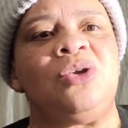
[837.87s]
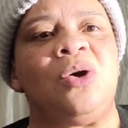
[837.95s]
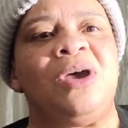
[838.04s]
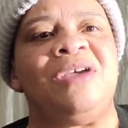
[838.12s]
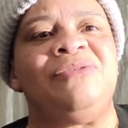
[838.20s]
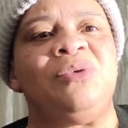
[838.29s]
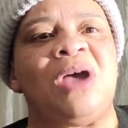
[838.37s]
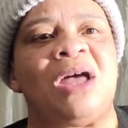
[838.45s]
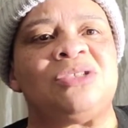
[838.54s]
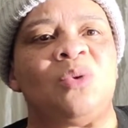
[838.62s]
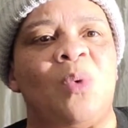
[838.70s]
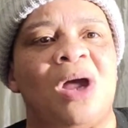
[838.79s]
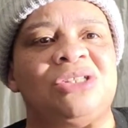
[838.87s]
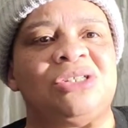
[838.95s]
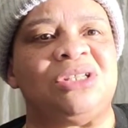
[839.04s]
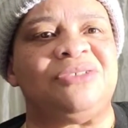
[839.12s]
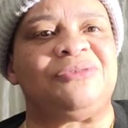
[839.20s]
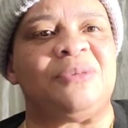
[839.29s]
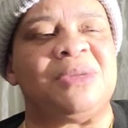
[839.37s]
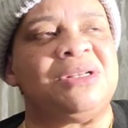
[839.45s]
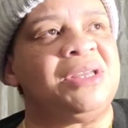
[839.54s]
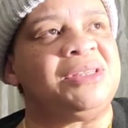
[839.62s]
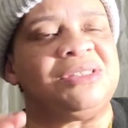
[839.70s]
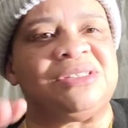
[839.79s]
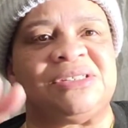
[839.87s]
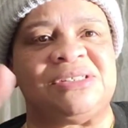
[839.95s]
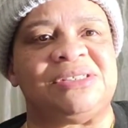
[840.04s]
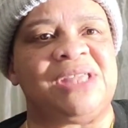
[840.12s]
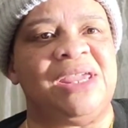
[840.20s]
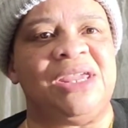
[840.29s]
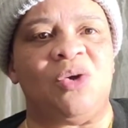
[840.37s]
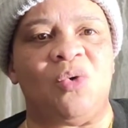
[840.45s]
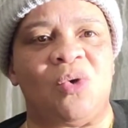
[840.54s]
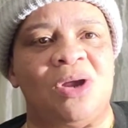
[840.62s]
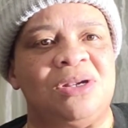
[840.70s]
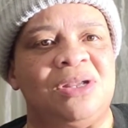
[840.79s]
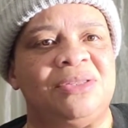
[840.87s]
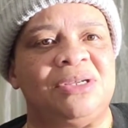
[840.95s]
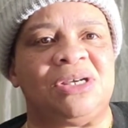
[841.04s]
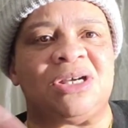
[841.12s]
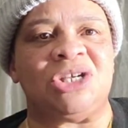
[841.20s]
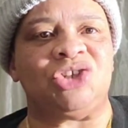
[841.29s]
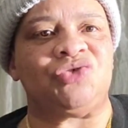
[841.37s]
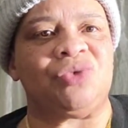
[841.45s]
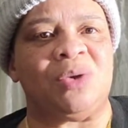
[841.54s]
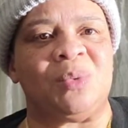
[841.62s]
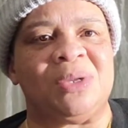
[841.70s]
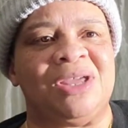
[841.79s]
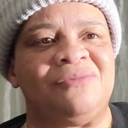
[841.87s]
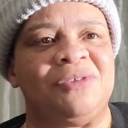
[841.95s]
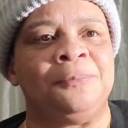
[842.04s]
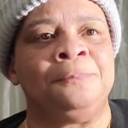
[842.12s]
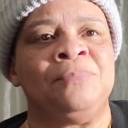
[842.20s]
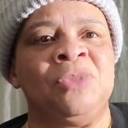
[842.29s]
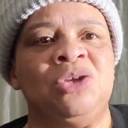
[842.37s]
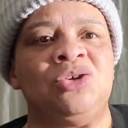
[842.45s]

if you guys are watching this from another state or another country or whatever, you know,